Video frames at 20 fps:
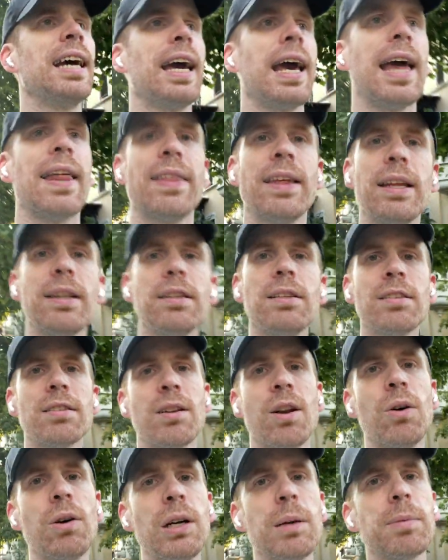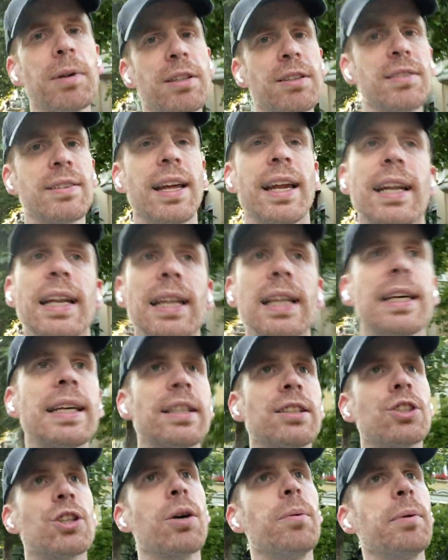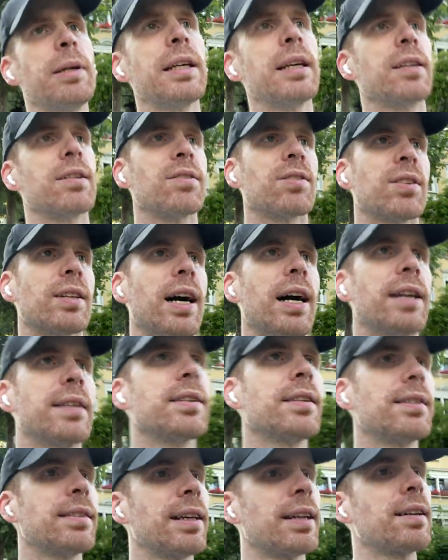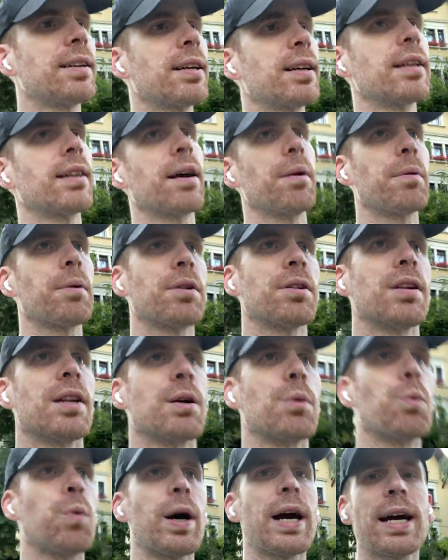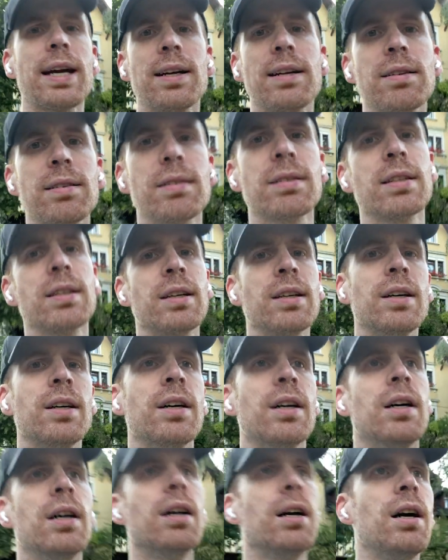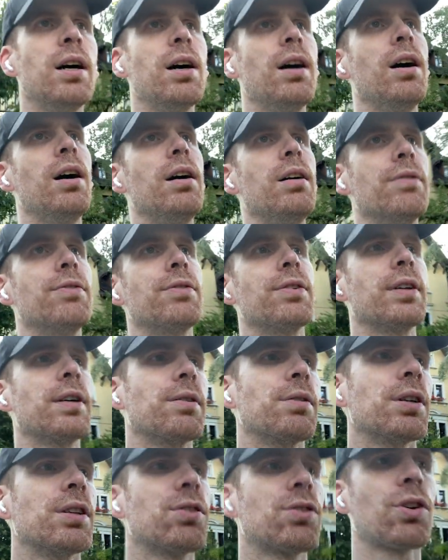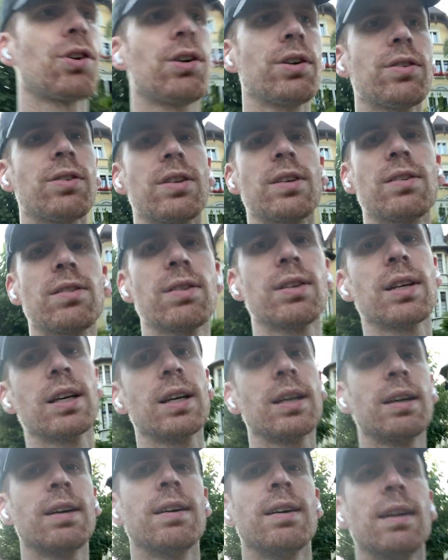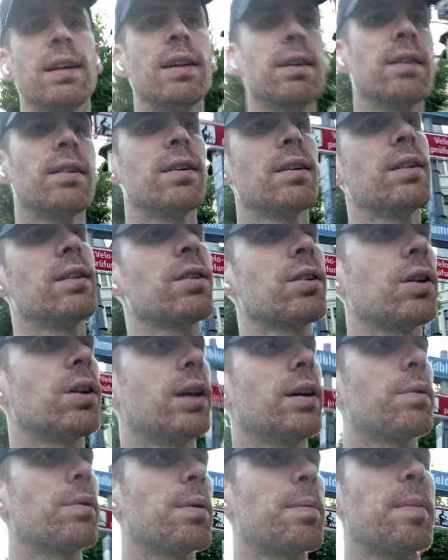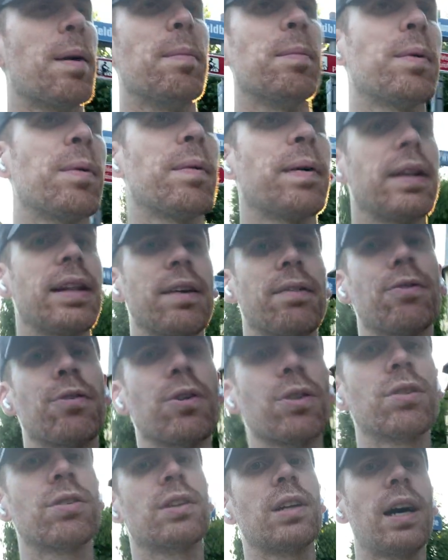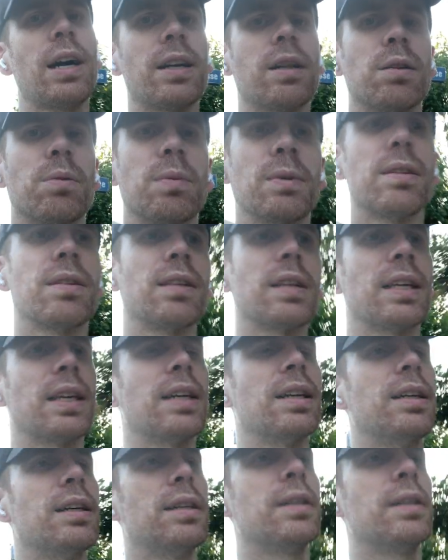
And then slowly but steadily in Germany it started that there was an awareness of resources. So I remember when they first started with the